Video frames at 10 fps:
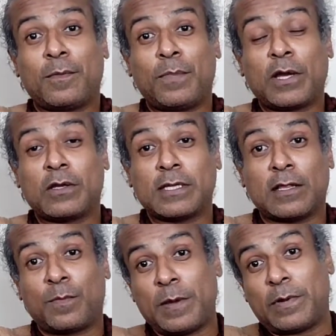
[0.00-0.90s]
because
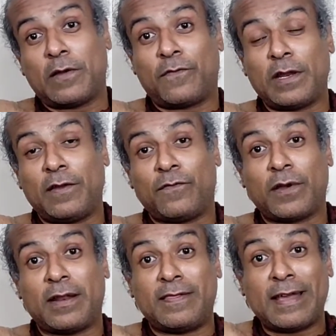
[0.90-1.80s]
other people are feeling
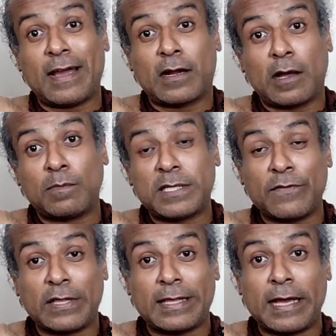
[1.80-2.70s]
fear. They're
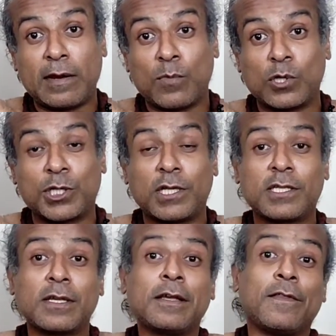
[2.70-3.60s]
clumsy with their
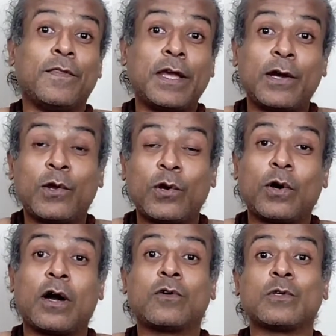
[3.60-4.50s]
emotions. They don't
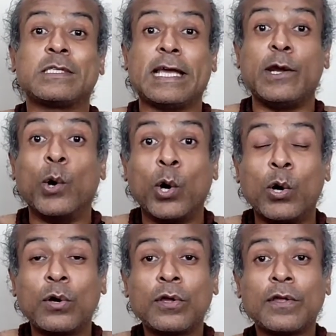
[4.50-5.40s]
know how to say
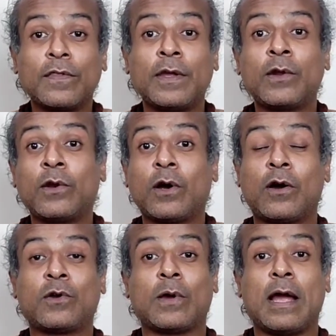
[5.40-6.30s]
no. They don't know
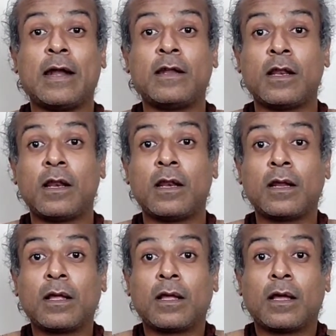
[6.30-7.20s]
how to handle
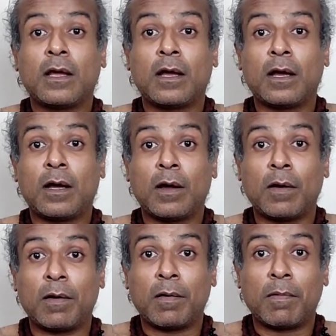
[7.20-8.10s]

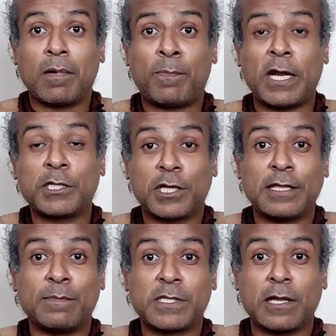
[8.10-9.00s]
pressure
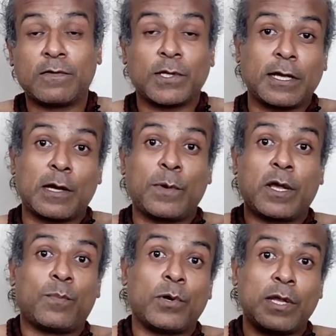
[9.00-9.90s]
themselves, so they're coming
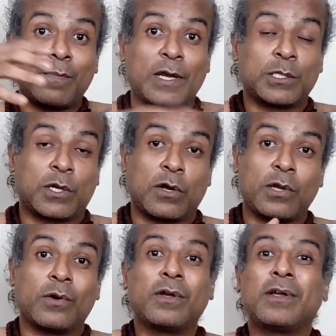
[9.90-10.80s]
and putting pressure on you.